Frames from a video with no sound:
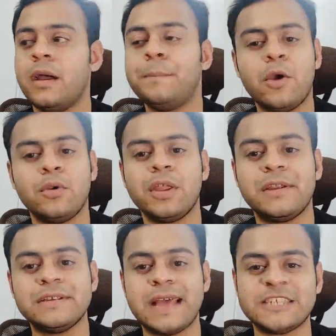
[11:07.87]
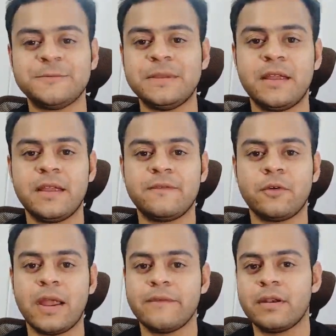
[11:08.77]
Payoneer has been there
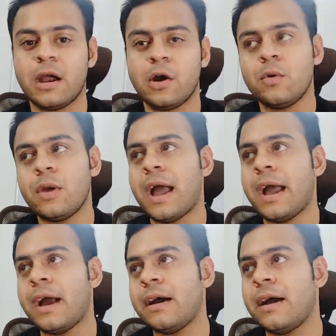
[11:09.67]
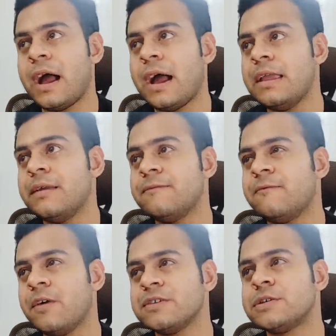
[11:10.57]
forever now. I
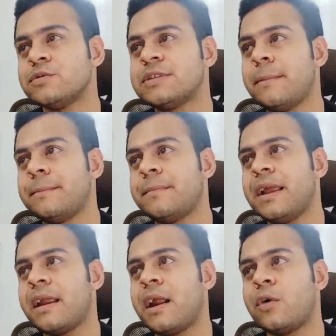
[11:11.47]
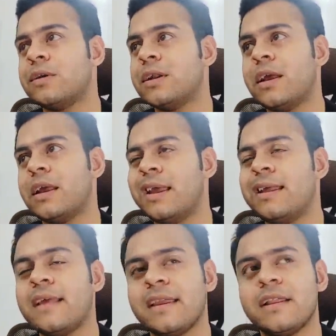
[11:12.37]
first used them around,
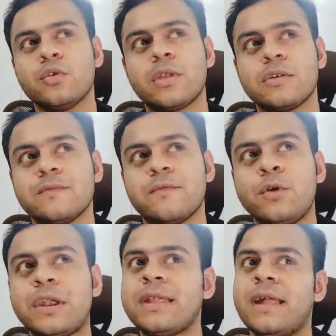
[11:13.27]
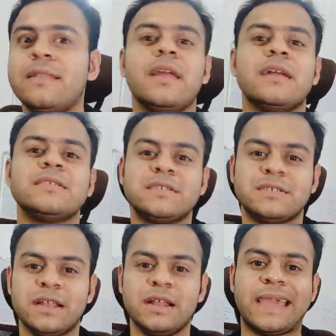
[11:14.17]
I think, in 2014, and they are
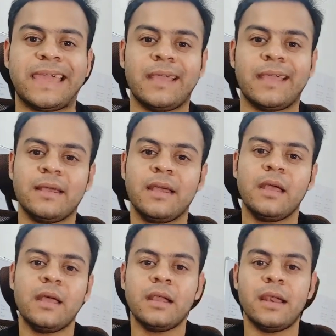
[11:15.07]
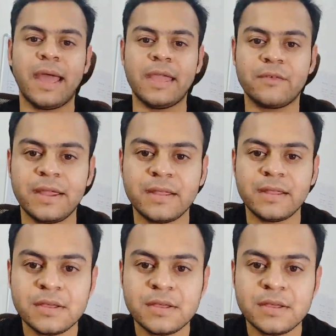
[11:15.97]
still kicking live, right?